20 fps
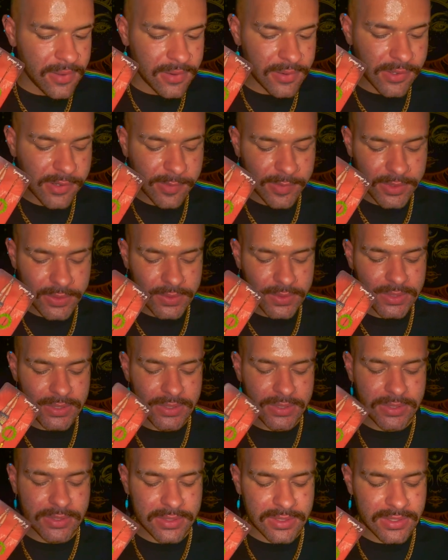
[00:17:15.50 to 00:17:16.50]

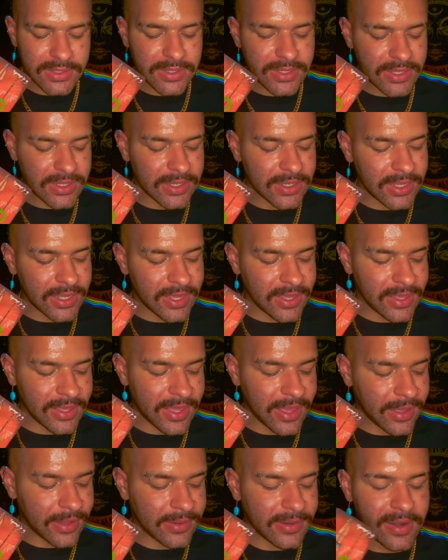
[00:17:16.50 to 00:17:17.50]
almost. And like,
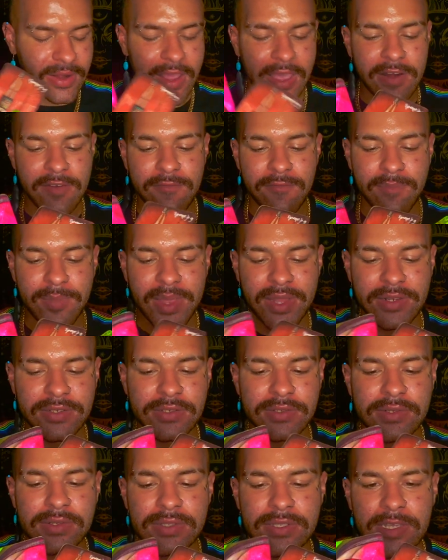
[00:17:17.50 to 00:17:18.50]
yeah, Nine of
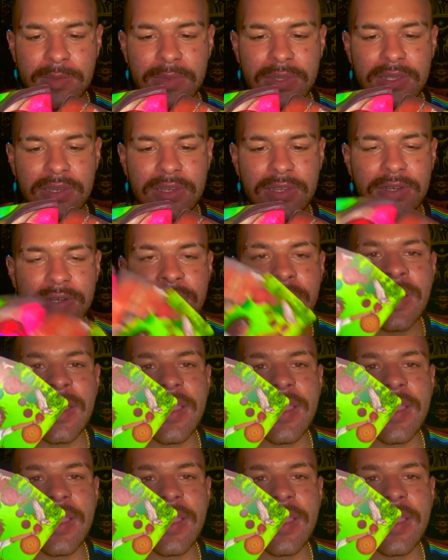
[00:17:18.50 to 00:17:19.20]
Pentacles coming in here.